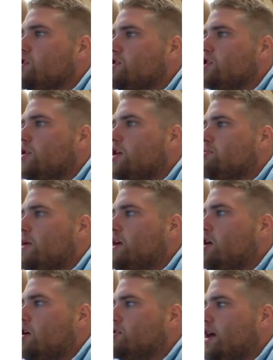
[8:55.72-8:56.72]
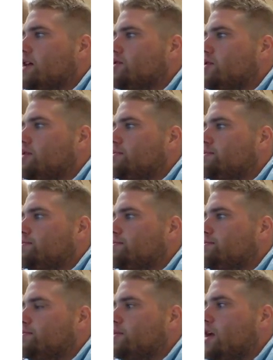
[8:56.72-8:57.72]
so there's my yards canceling.
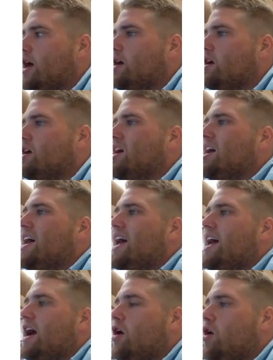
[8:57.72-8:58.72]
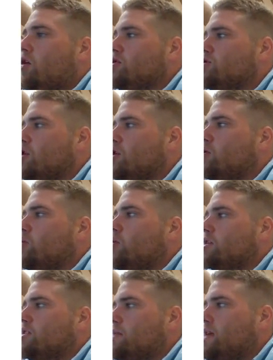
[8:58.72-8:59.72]
Okay, and I also
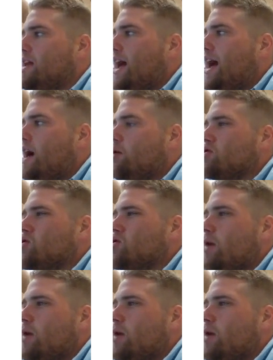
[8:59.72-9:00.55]
want to be in hours. Well,